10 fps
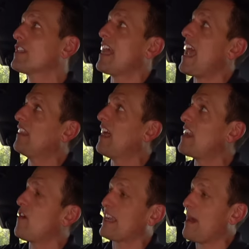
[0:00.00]
to the
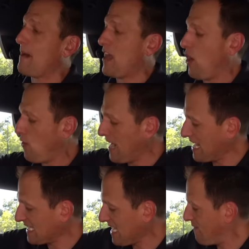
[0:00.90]
headliner. I got my own
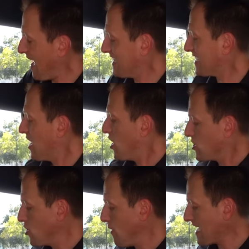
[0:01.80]
AC vents,
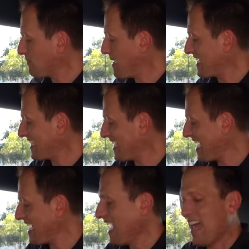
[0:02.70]

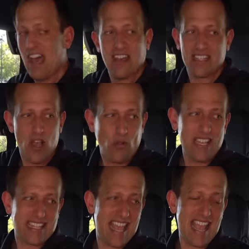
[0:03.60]
USB-C. The
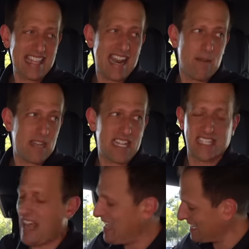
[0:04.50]
only thing that I'm gonna
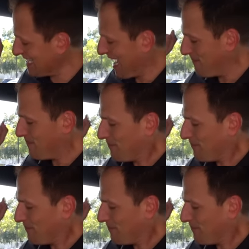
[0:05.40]
zonk is that